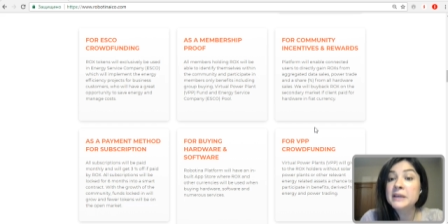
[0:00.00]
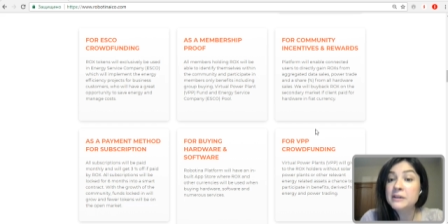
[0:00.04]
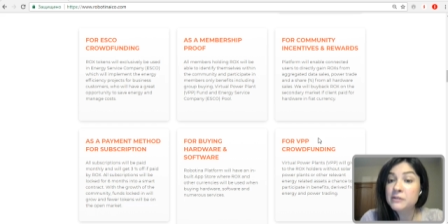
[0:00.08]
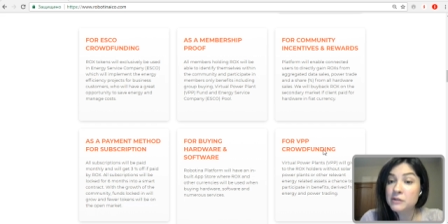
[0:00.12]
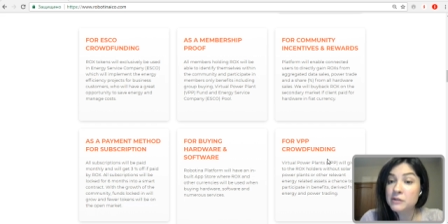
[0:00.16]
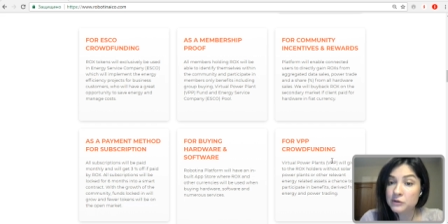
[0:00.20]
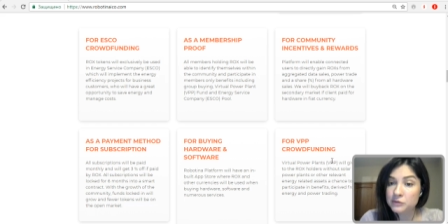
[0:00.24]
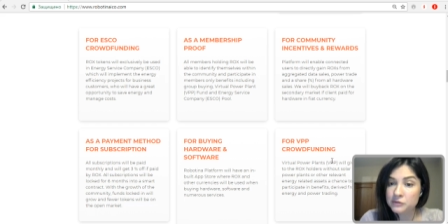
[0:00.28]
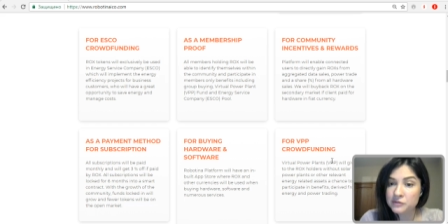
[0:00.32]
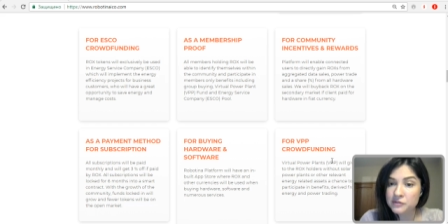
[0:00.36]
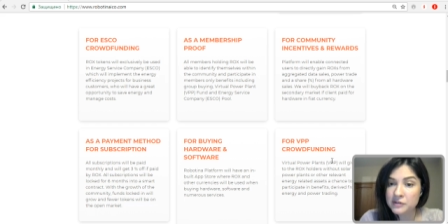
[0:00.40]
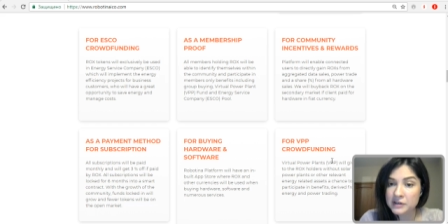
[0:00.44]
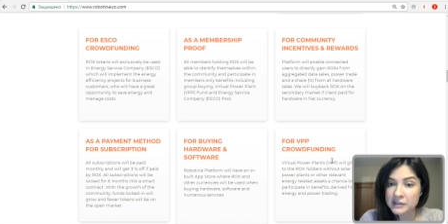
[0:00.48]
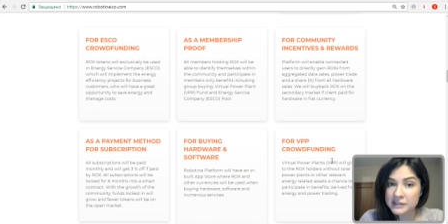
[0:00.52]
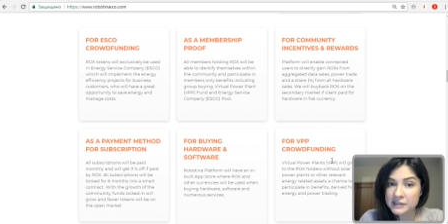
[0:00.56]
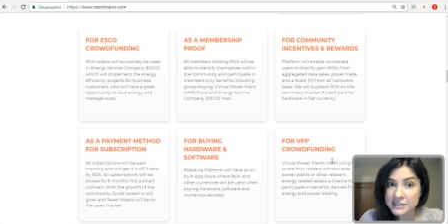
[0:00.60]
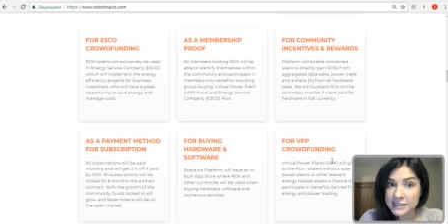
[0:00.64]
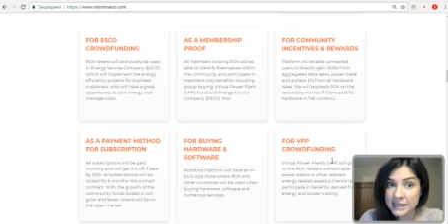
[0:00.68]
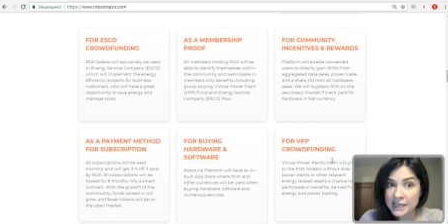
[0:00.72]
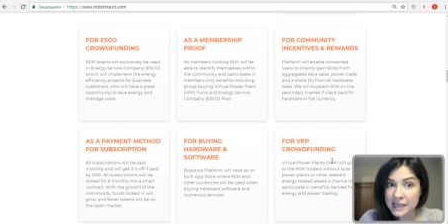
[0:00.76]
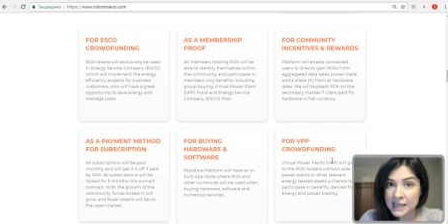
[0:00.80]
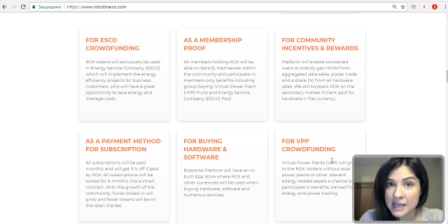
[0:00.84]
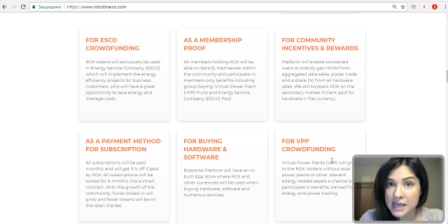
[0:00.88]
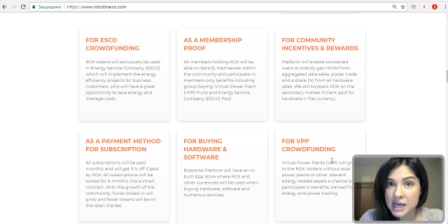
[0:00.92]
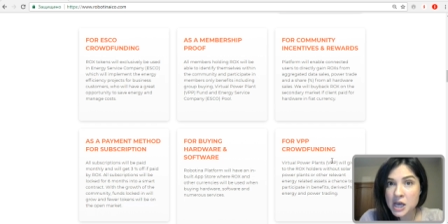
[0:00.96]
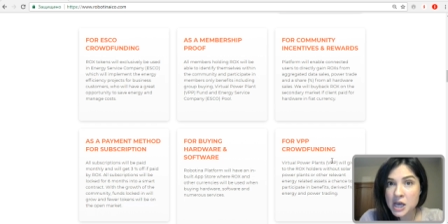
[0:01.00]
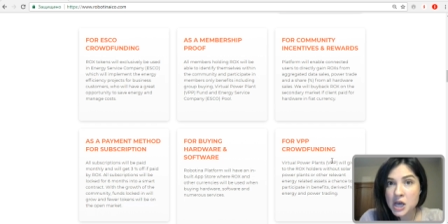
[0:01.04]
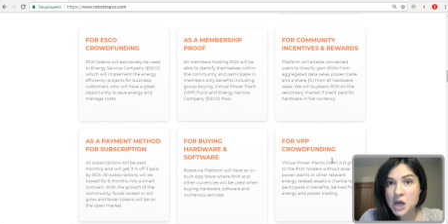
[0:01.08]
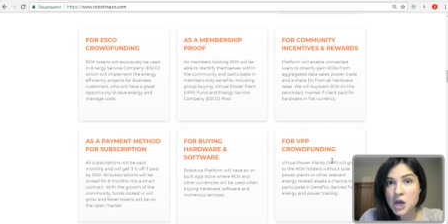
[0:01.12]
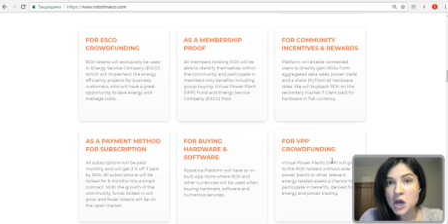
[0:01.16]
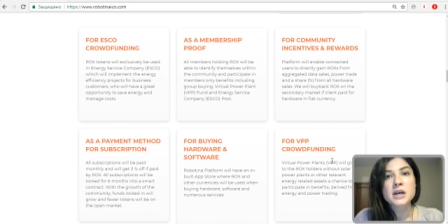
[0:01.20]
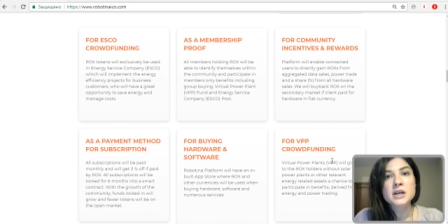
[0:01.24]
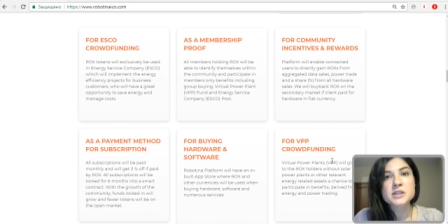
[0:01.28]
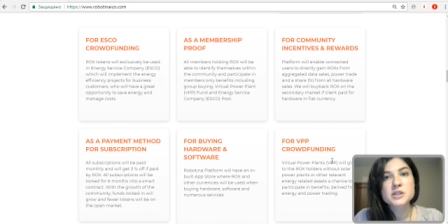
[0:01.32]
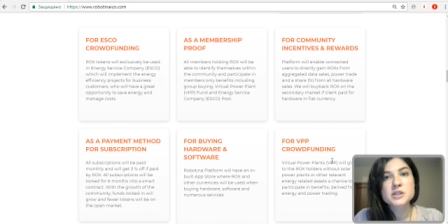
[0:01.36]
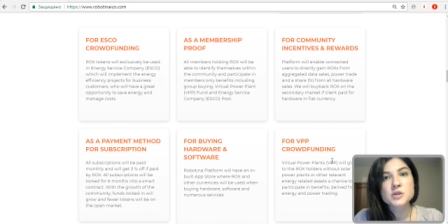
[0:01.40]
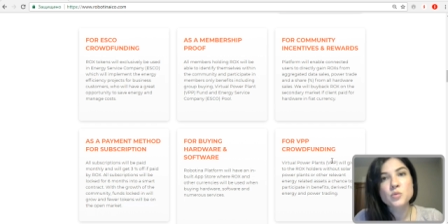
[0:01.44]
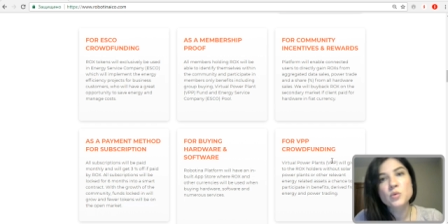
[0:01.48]
crowdfunding.
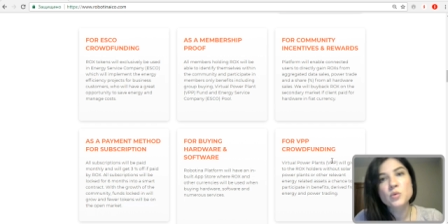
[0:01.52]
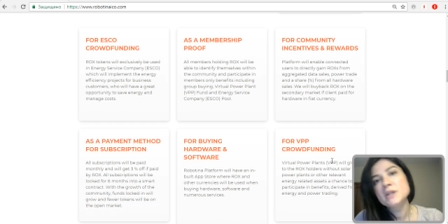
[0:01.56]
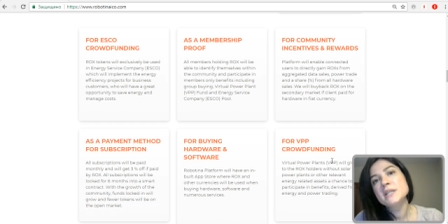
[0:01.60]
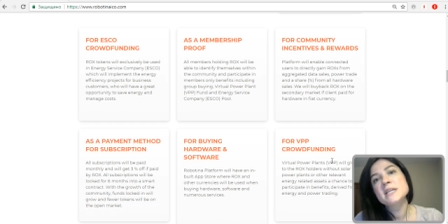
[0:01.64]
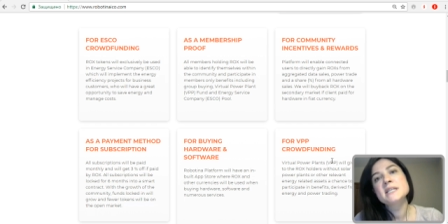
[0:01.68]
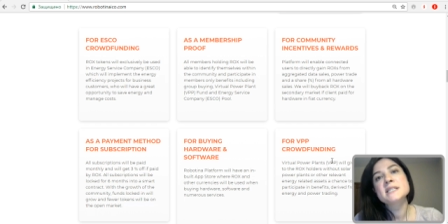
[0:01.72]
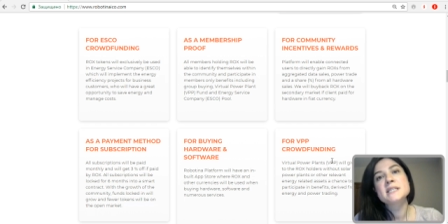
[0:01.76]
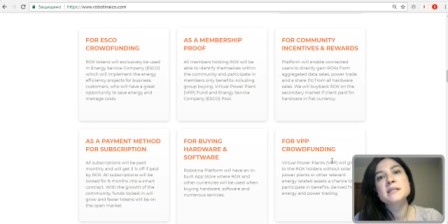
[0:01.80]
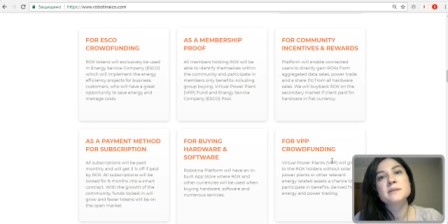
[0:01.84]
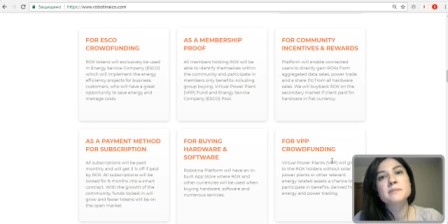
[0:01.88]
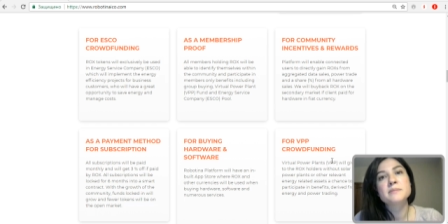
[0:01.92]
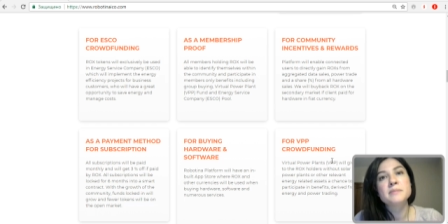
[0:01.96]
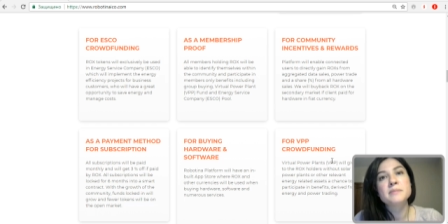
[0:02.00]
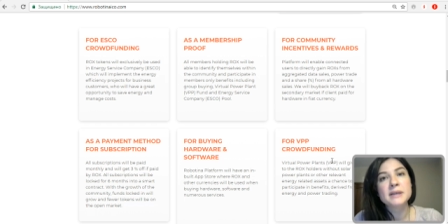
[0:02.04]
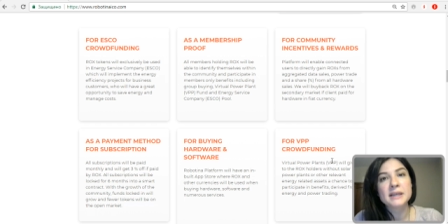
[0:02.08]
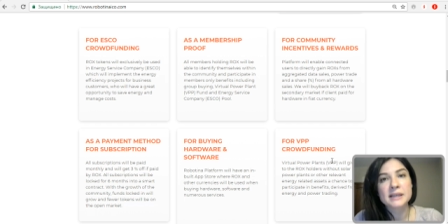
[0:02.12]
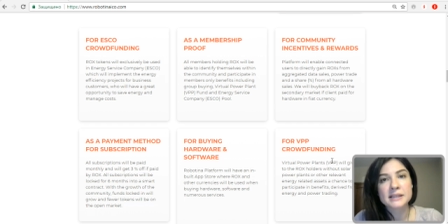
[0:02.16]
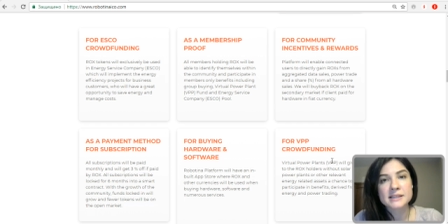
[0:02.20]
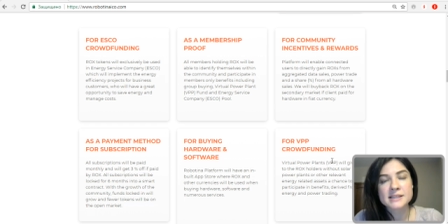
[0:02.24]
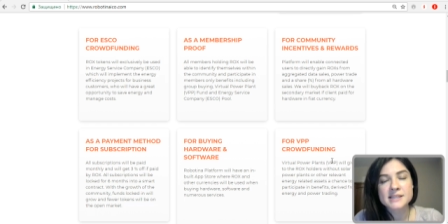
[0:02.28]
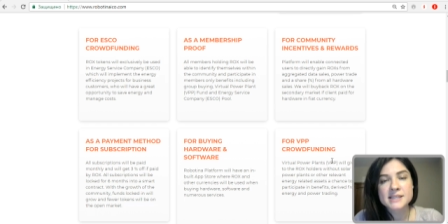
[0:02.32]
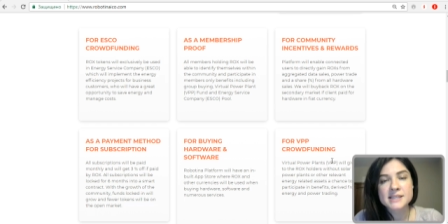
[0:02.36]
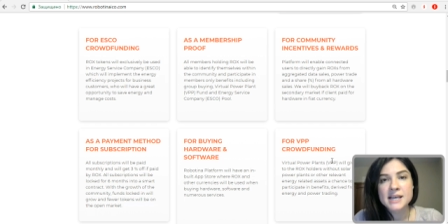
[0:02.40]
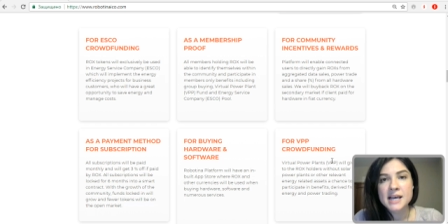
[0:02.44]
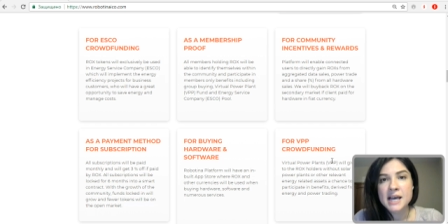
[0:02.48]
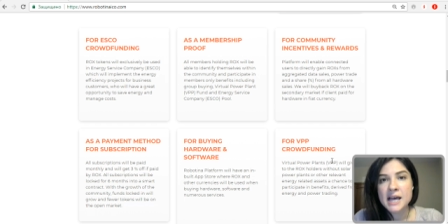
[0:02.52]
So what does it mean?